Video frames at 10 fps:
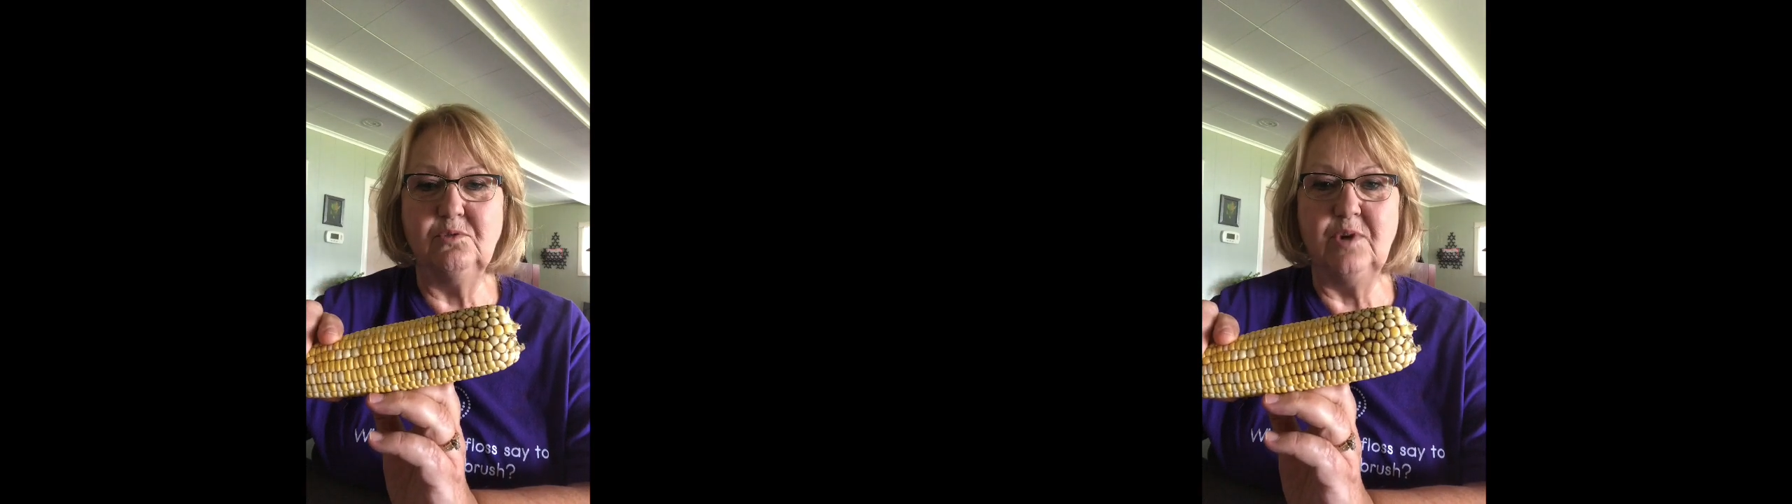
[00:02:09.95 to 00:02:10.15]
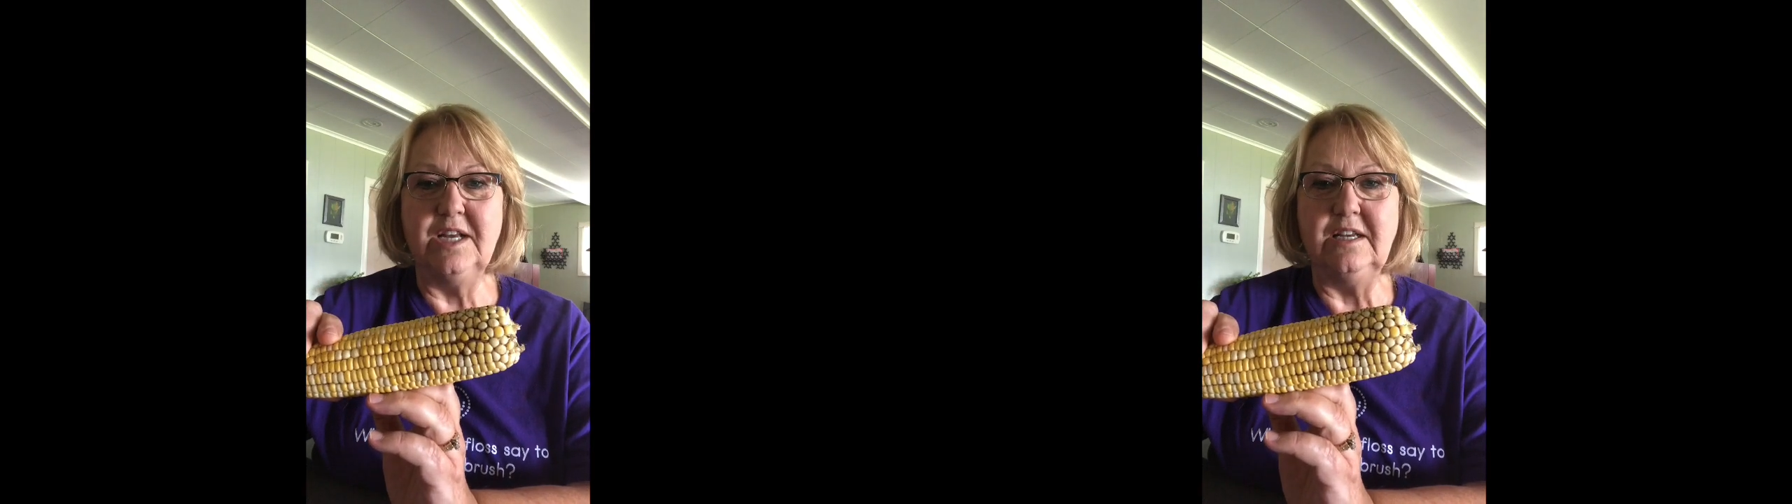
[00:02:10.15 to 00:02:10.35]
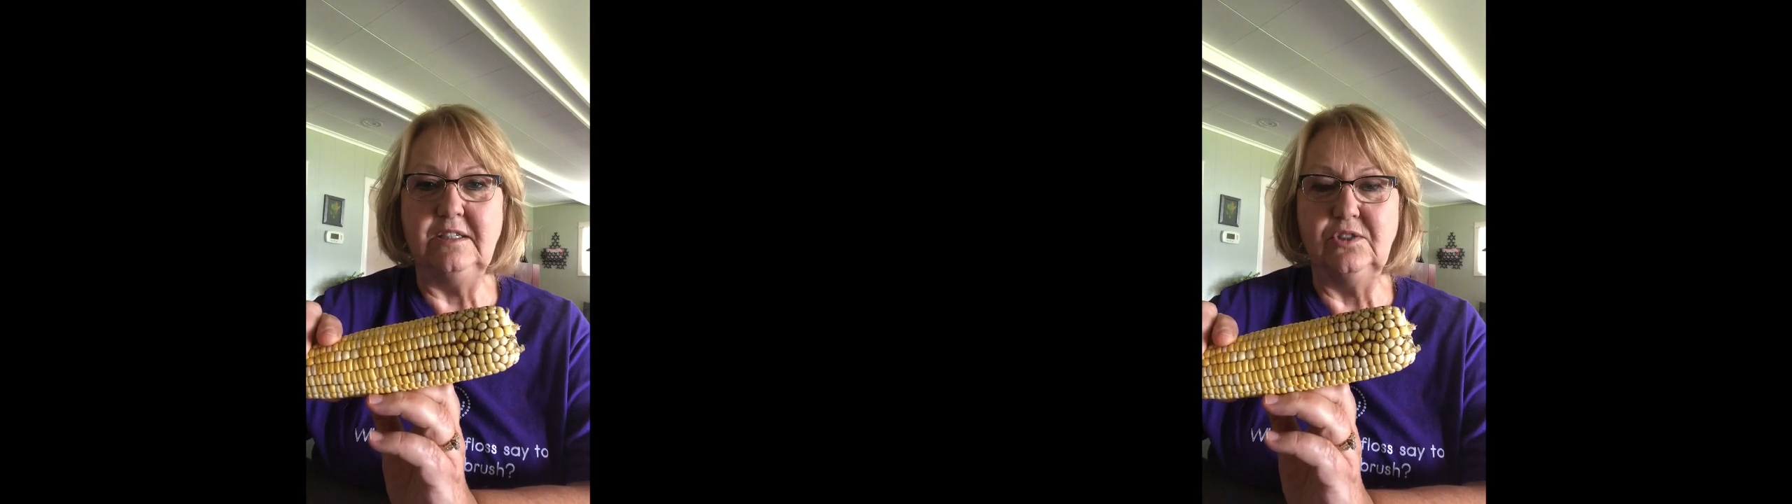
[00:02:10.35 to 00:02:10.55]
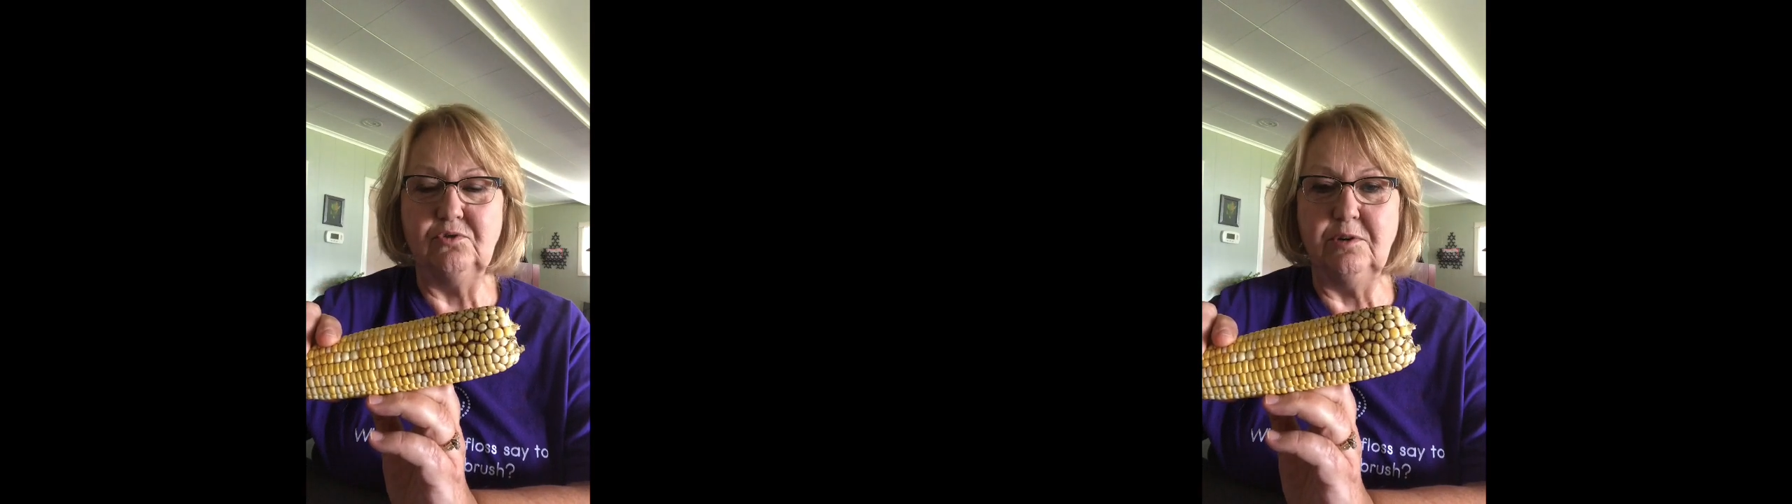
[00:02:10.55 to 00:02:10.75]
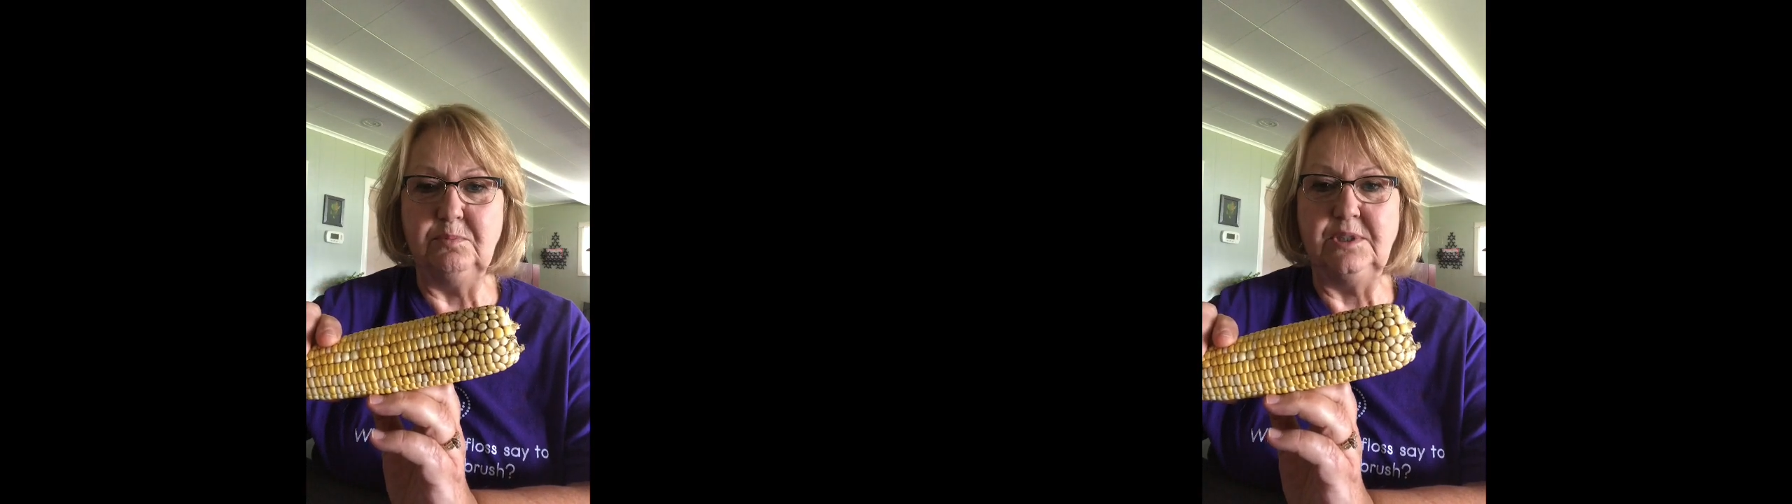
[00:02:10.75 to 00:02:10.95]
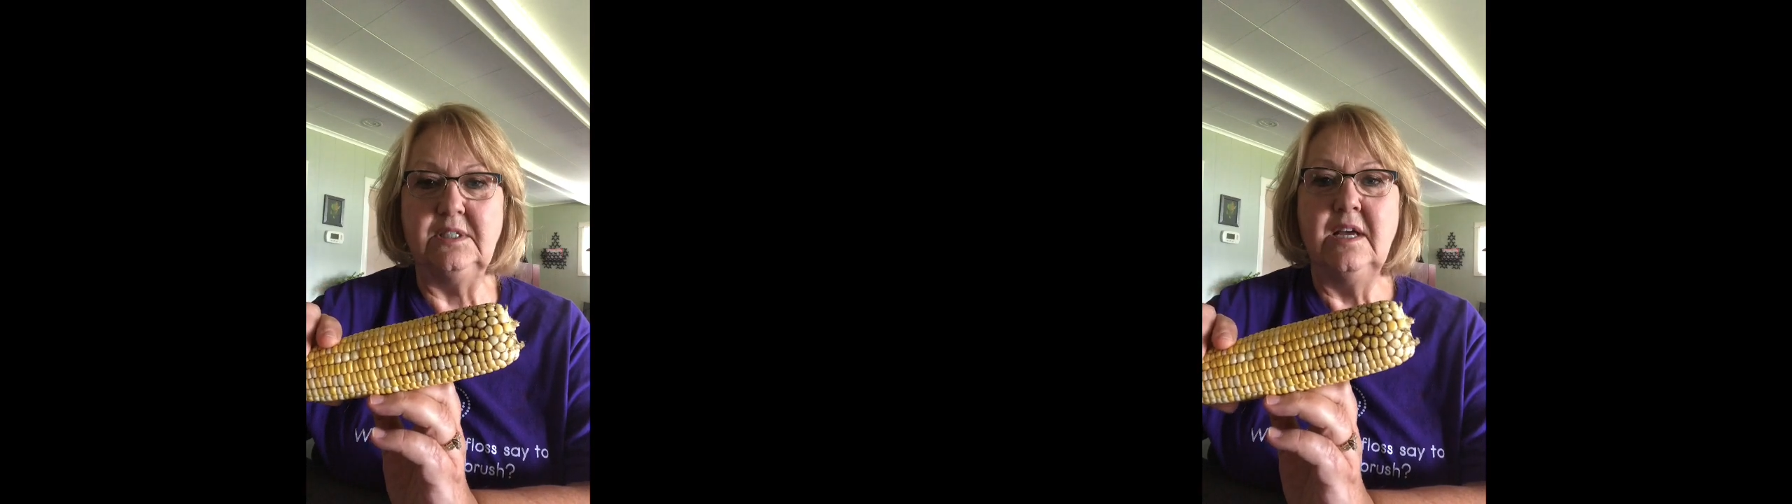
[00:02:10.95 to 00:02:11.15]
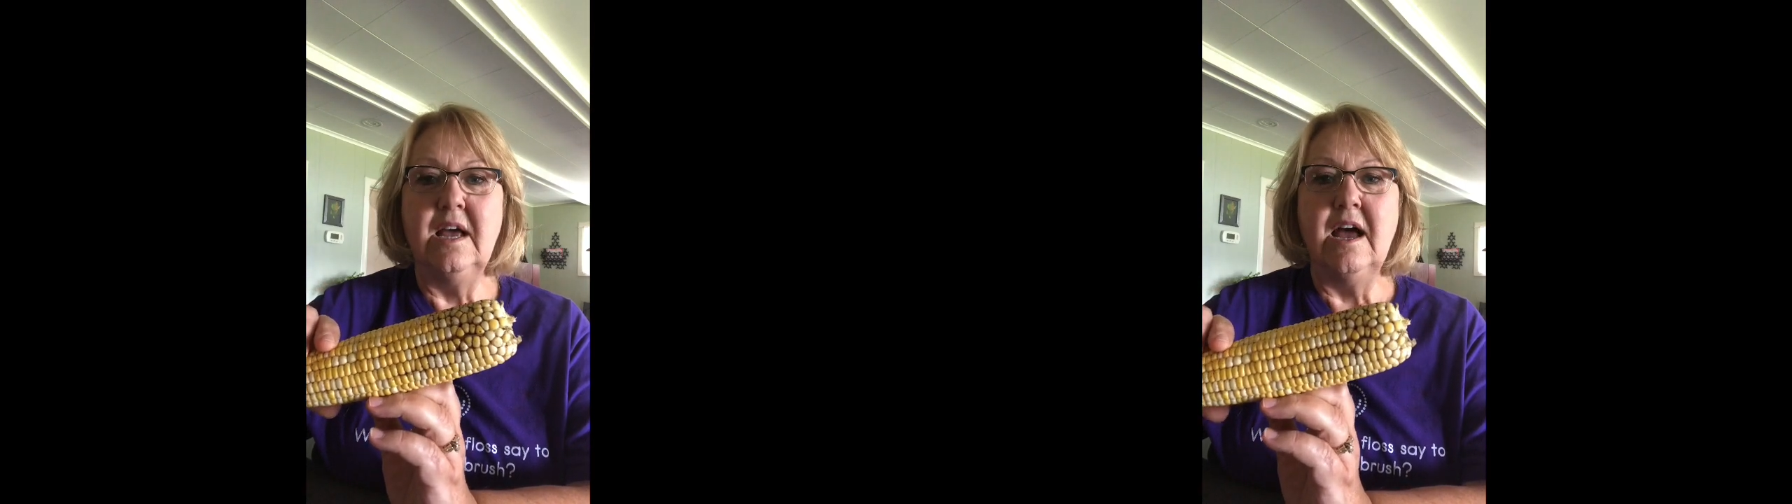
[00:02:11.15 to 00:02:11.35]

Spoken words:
the whitening strips,